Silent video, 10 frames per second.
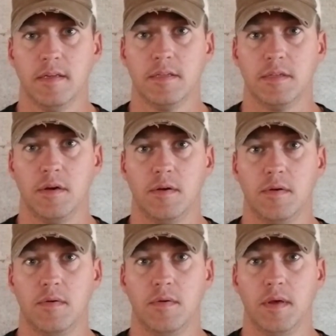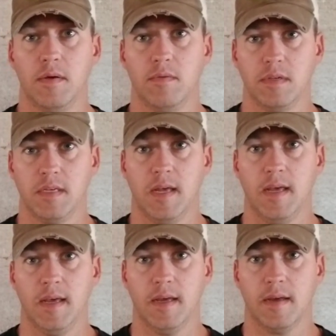So it would
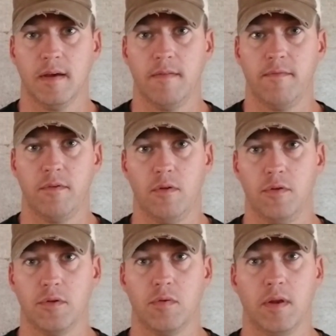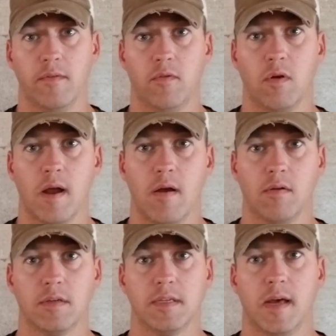take a full 24
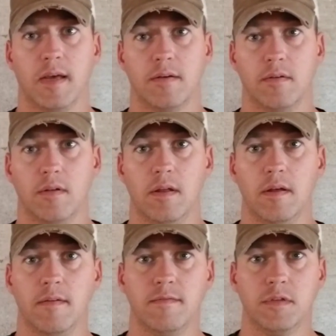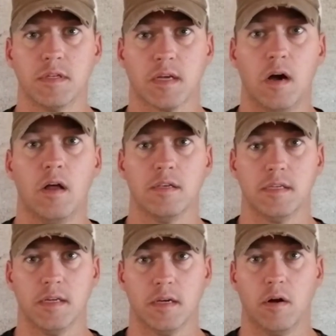hour cycle of just
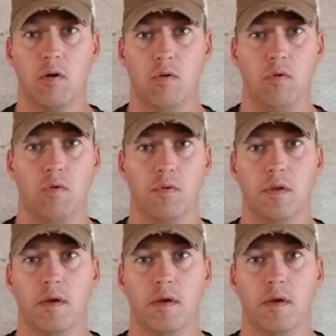constant cold